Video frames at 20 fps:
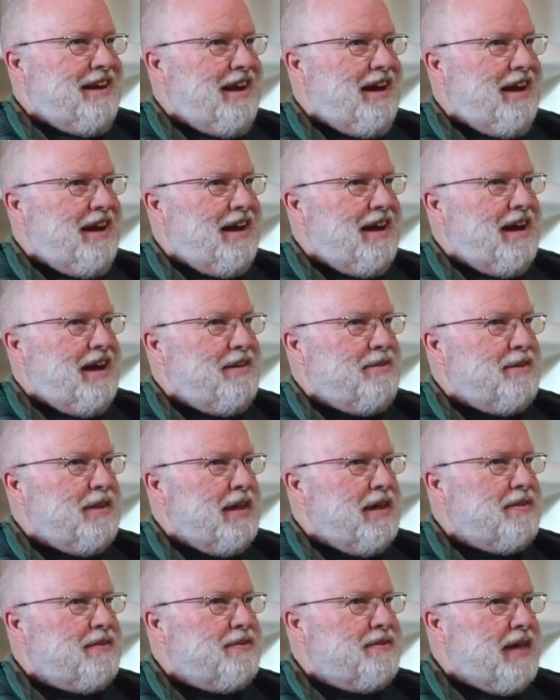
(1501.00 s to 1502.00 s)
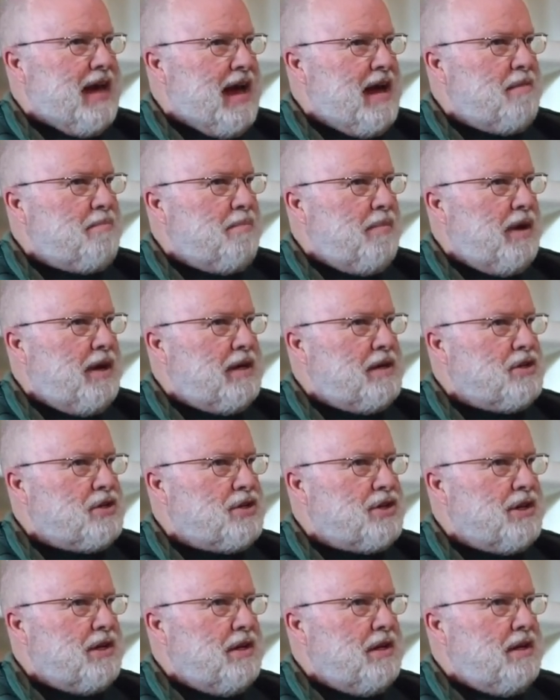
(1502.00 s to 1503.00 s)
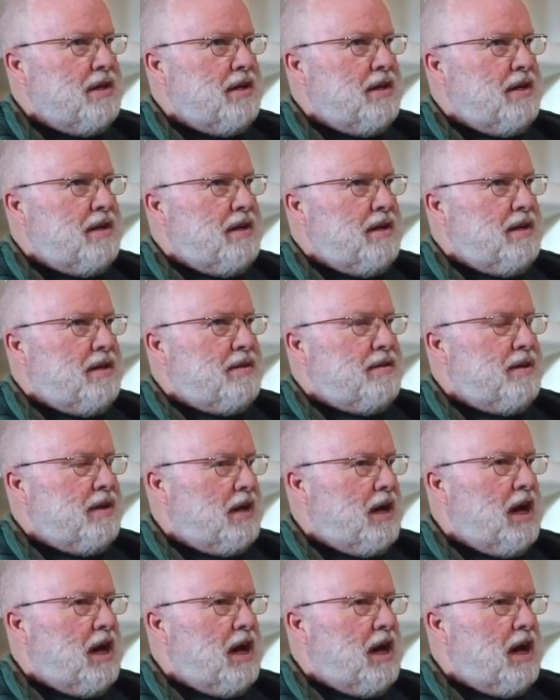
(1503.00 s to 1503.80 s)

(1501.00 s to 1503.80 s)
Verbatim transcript: yeah, I think that much the